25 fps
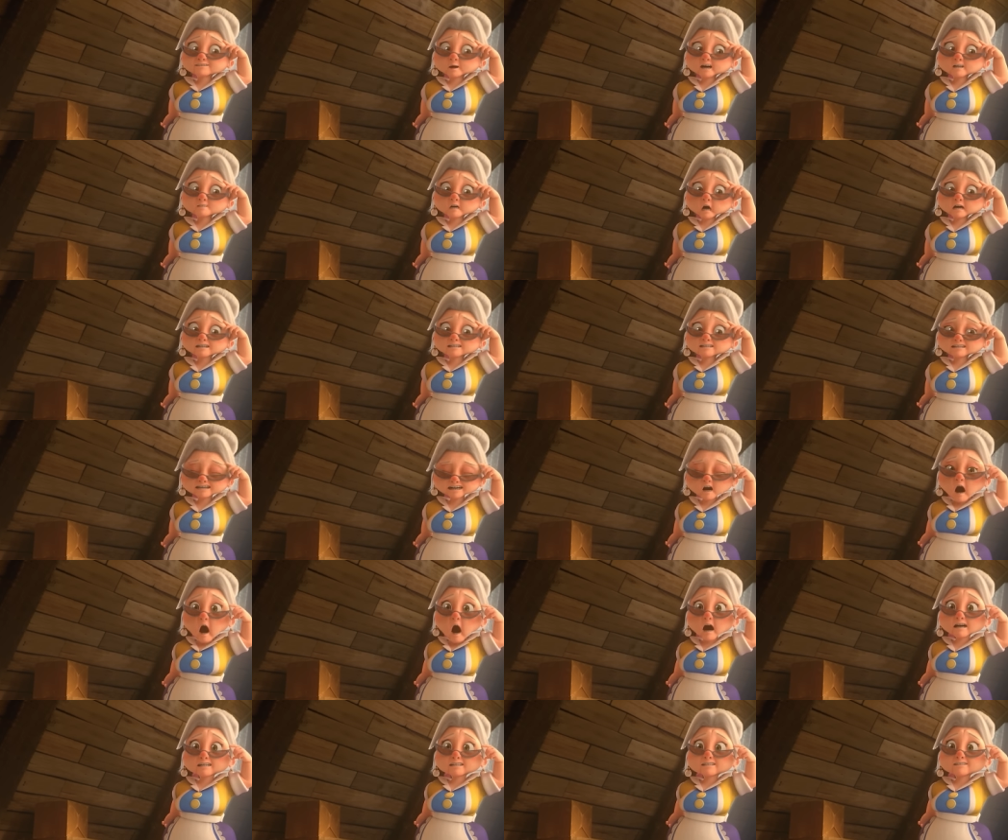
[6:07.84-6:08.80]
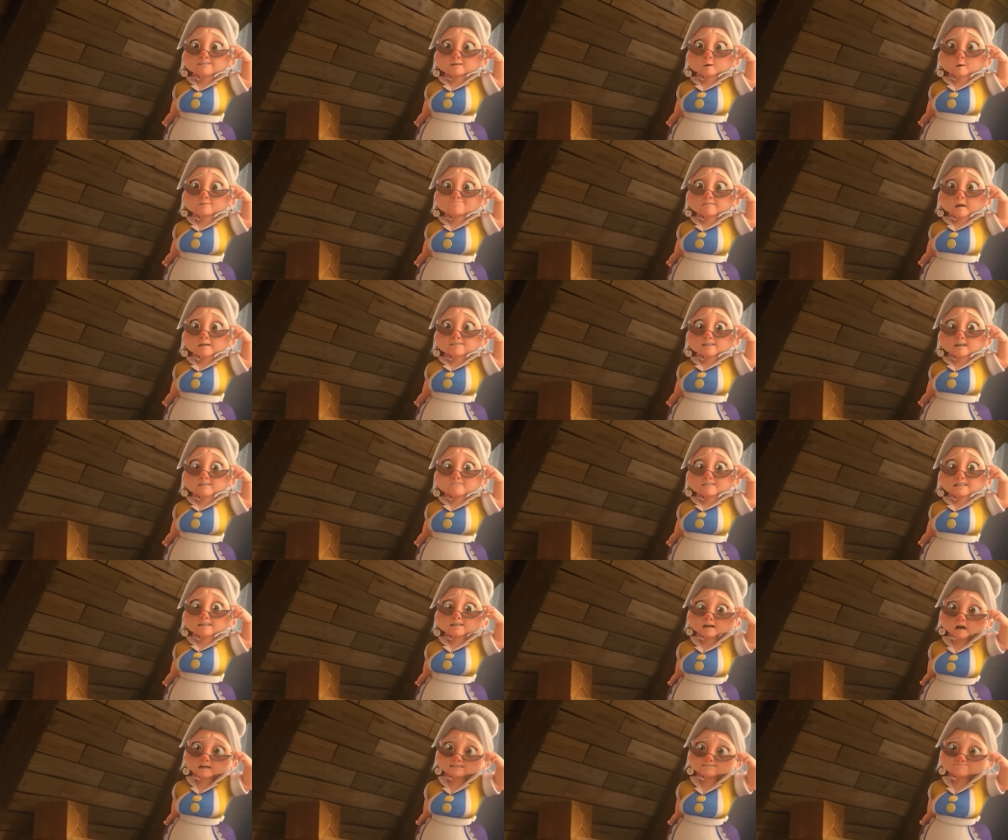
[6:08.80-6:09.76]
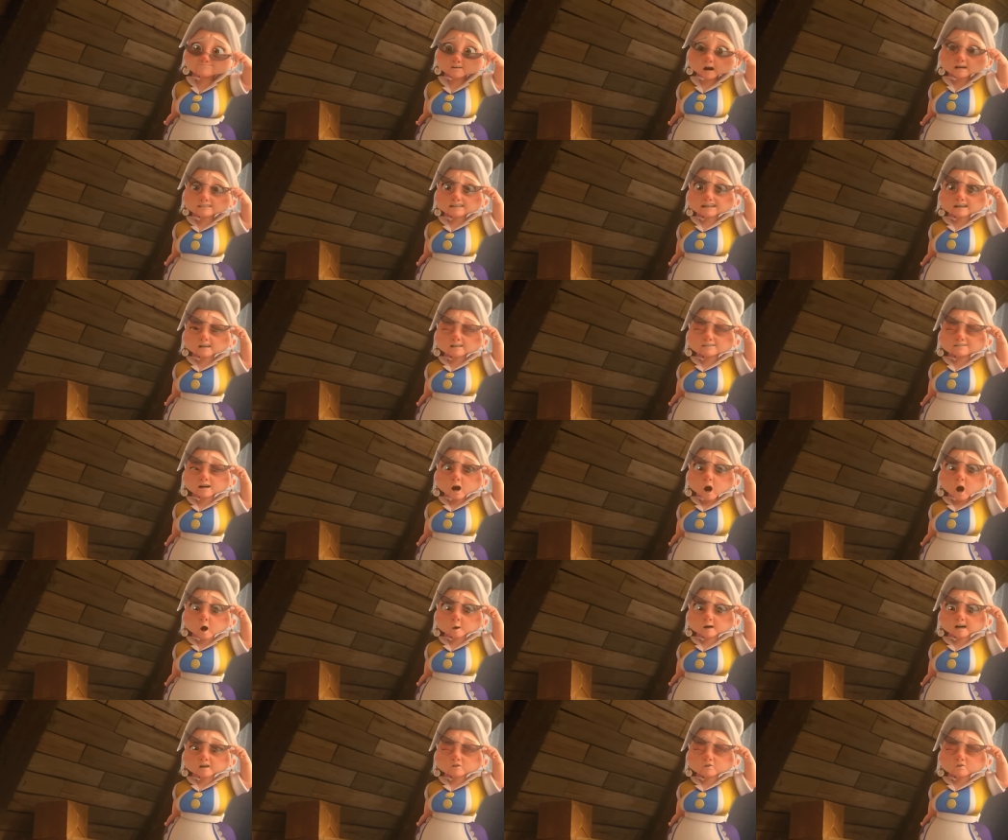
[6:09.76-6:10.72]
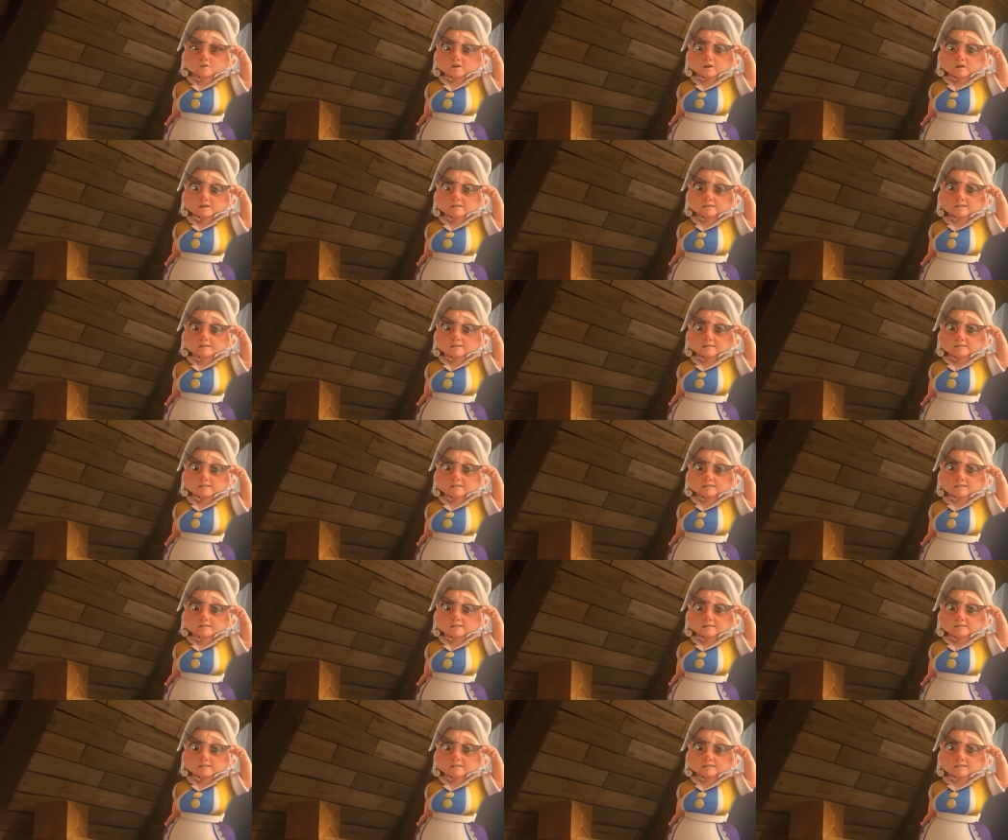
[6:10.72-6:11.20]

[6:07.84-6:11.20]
It'll take ages to put everything back in order.